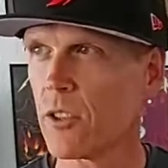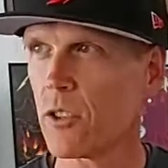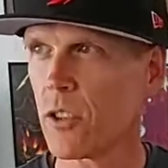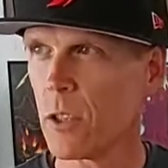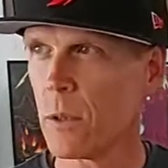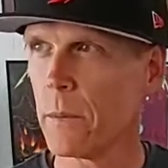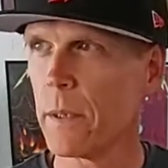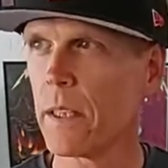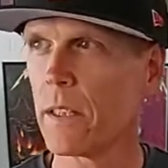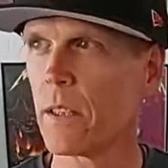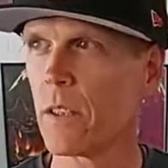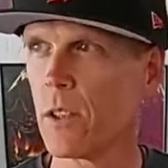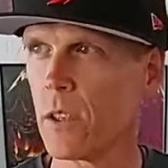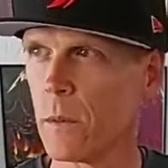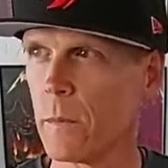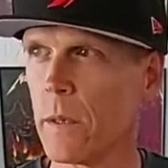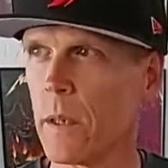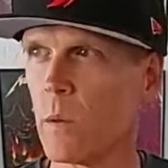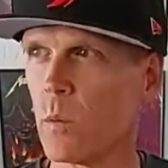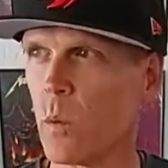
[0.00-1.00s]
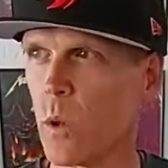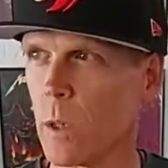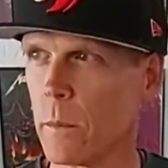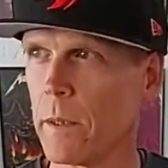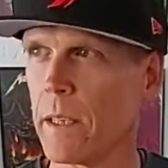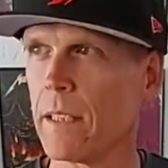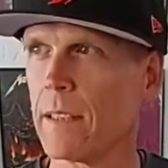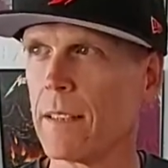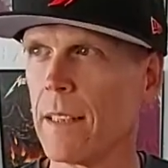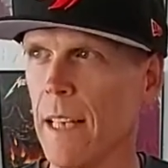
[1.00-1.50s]
Should have been, could have been, would have
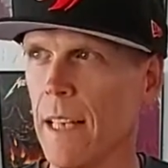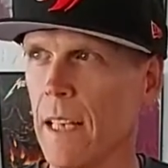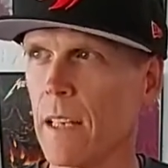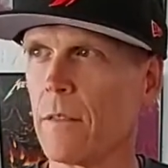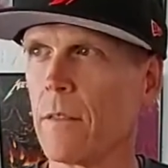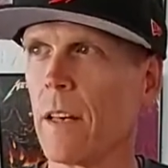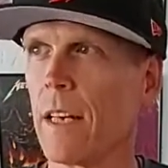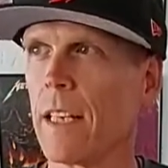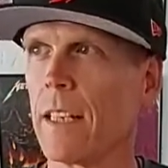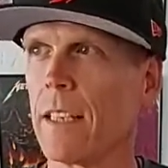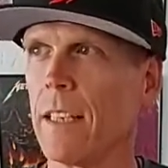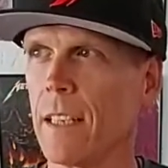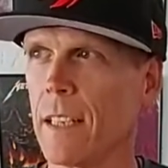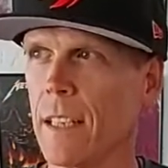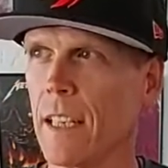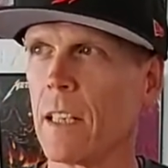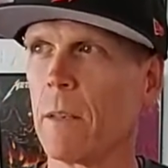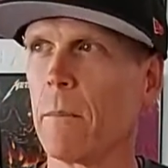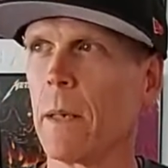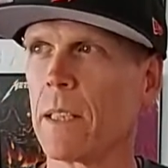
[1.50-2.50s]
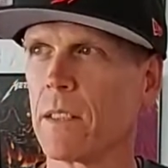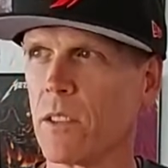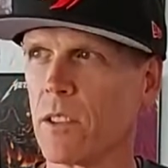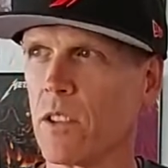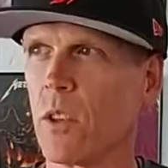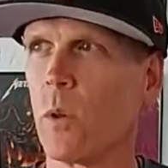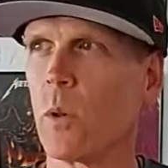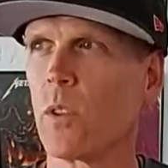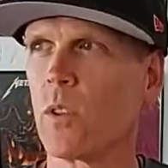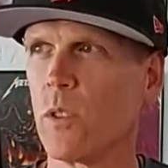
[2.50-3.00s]
been dead if I didn't get a message
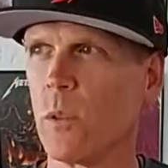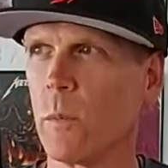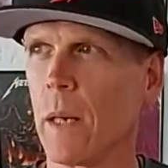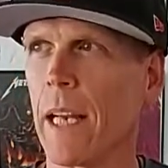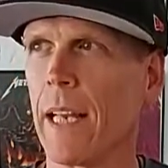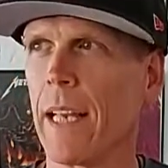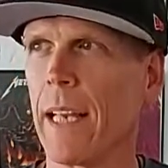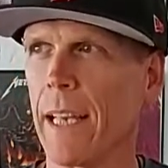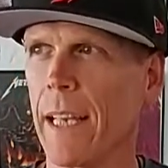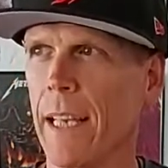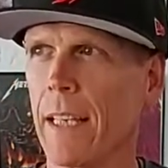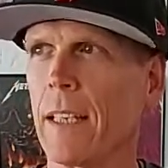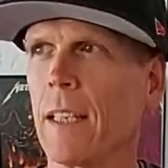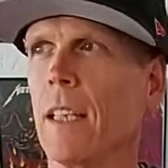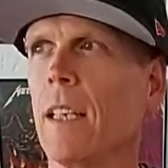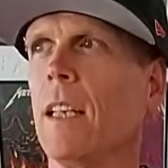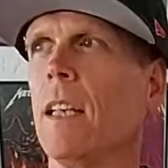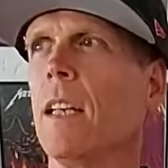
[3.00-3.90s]
going to my head.